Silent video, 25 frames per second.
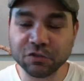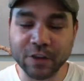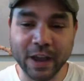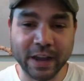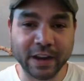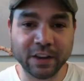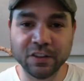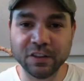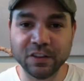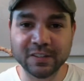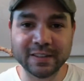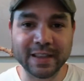
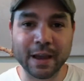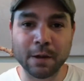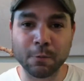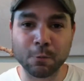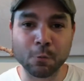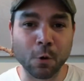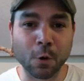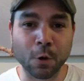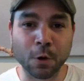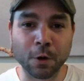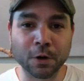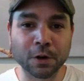strategies that
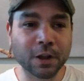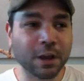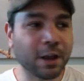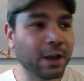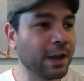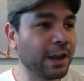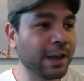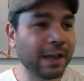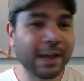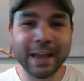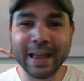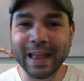work,
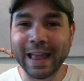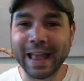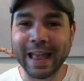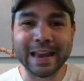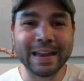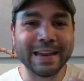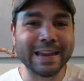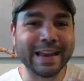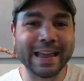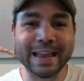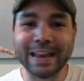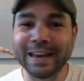
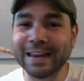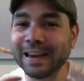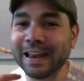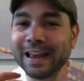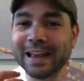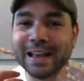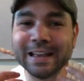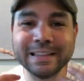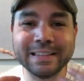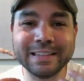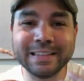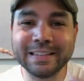and then
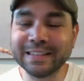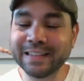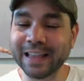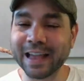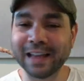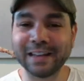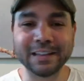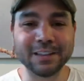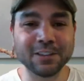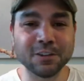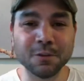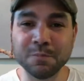
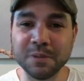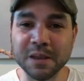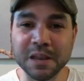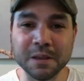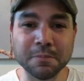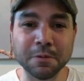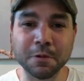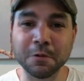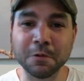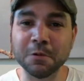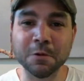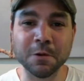selling to
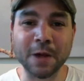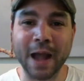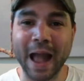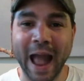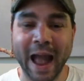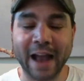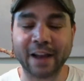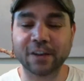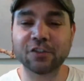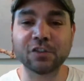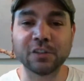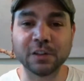people who
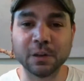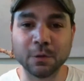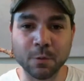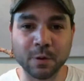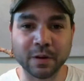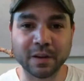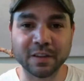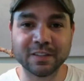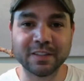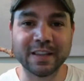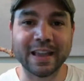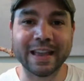actually
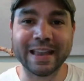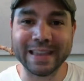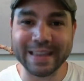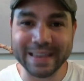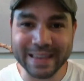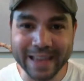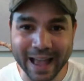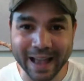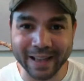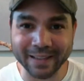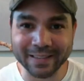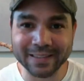want to say,
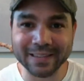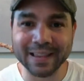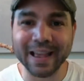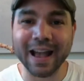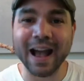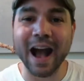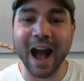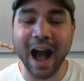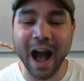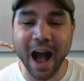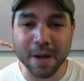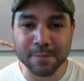
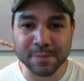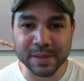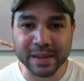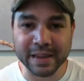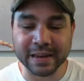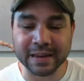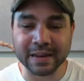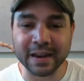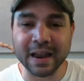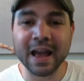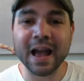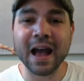yes, I'm
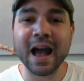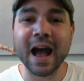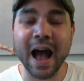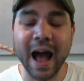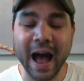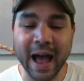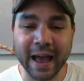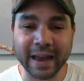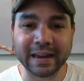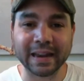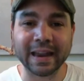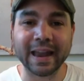in.
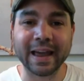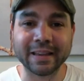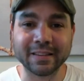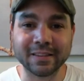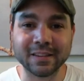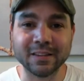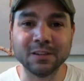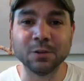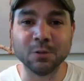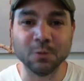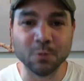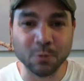I'd like
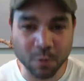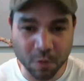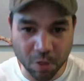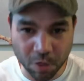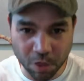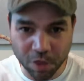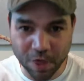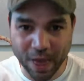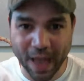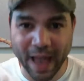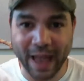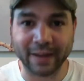to do
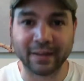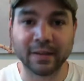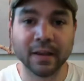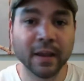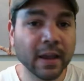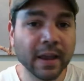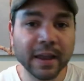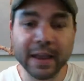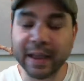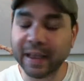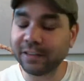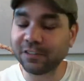that.
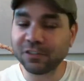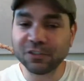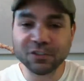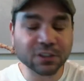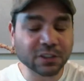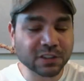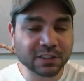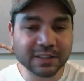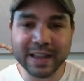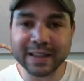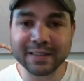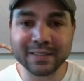It's
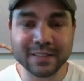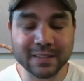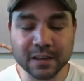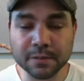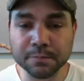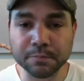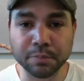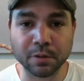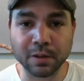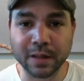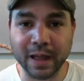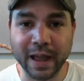just that
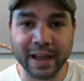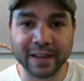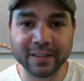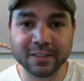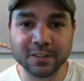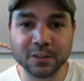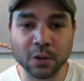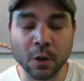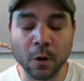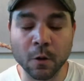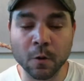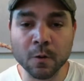simple,
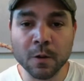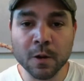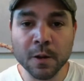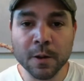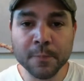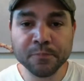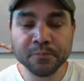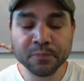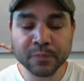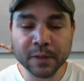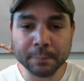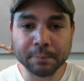guys. So
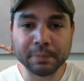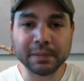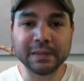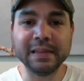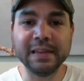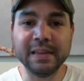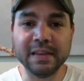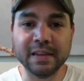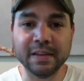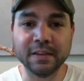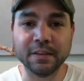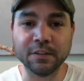
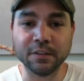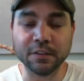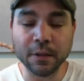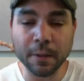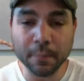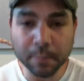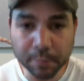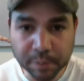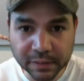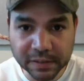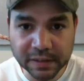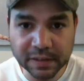please,
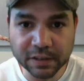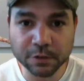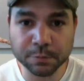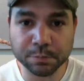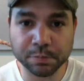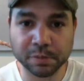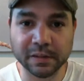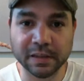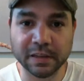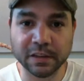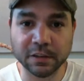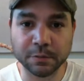please,
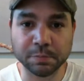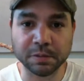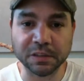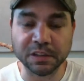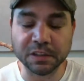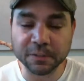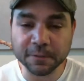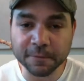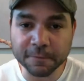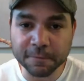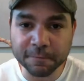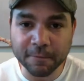please,
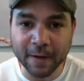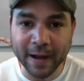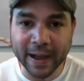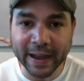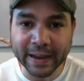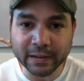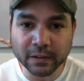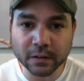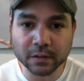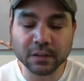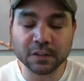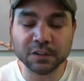please
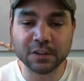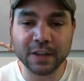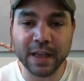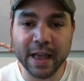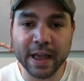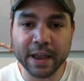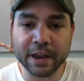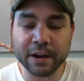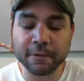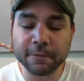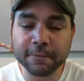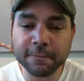find a
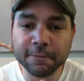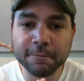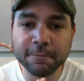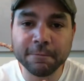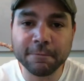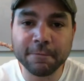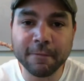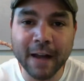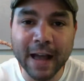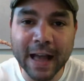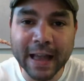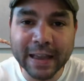desire,
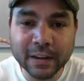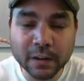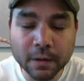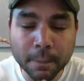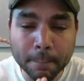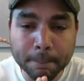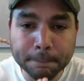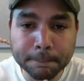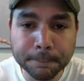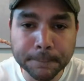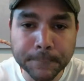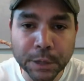find
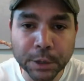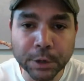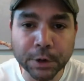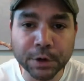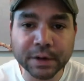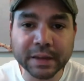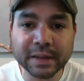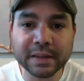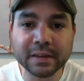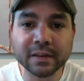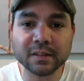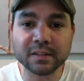a
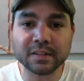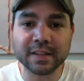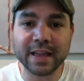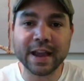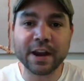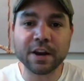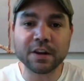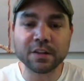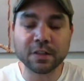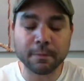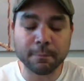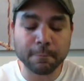burning
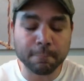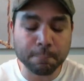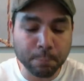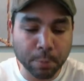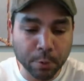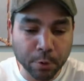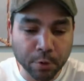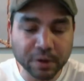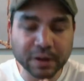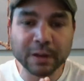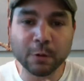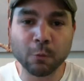desire, the
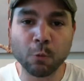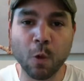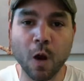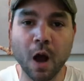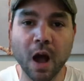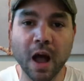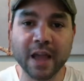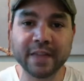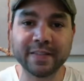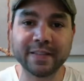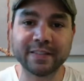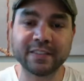burning
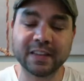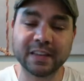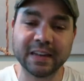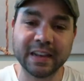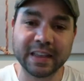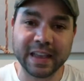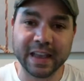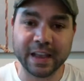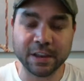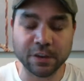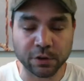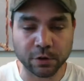why that's
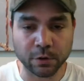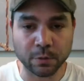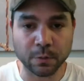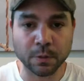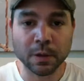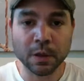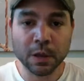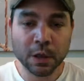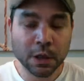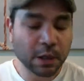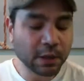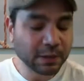going to get you to
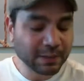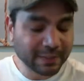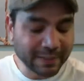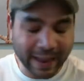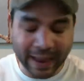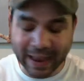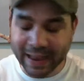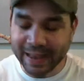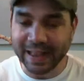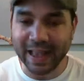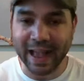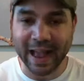
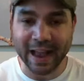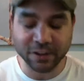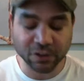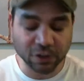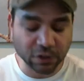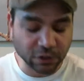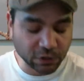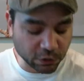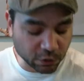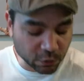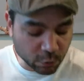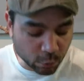take
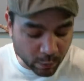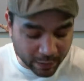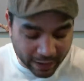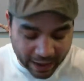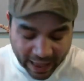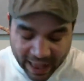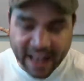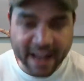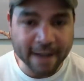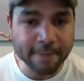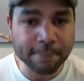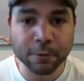action to do
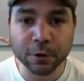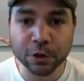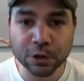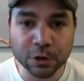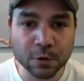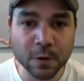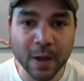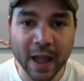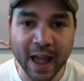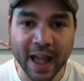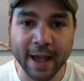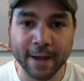whatever
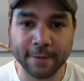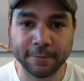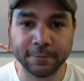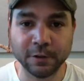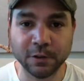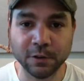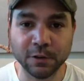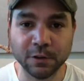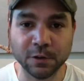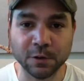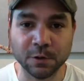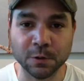you have
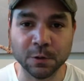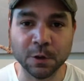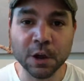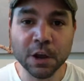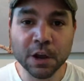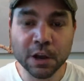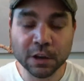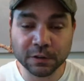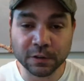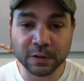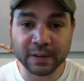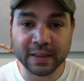to do
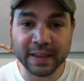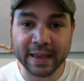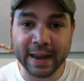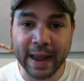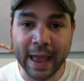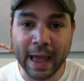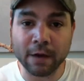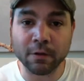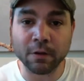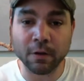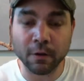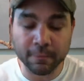to get
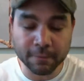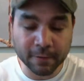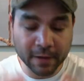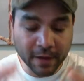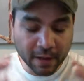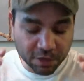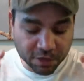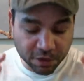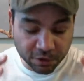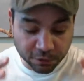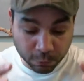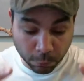out of
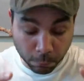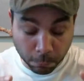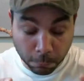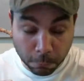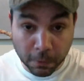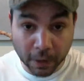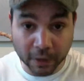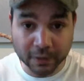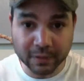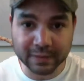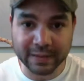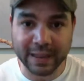this
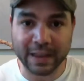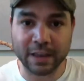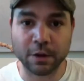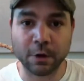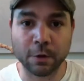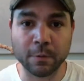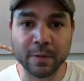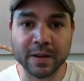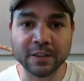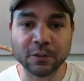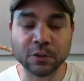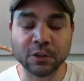rut that
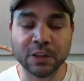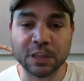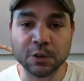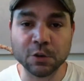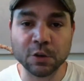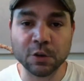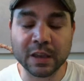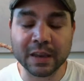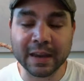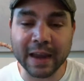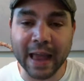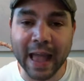you're in so that
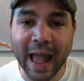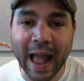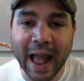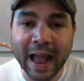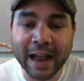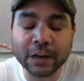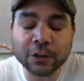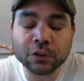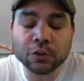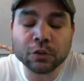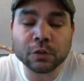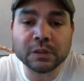you can
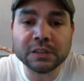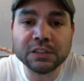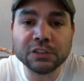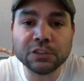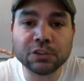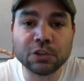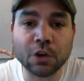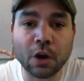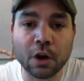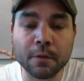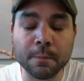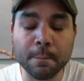actually
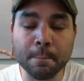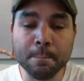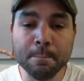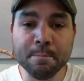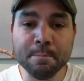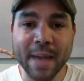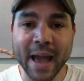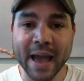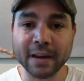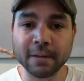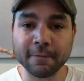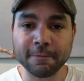start
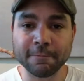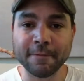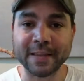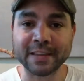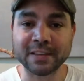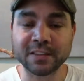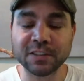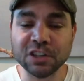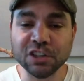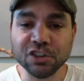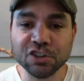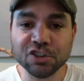
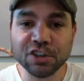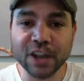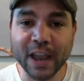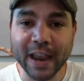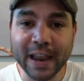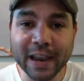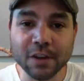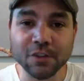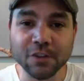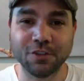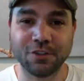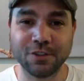manifesting
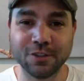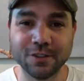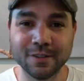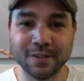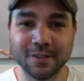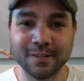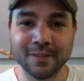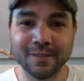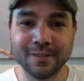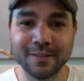change.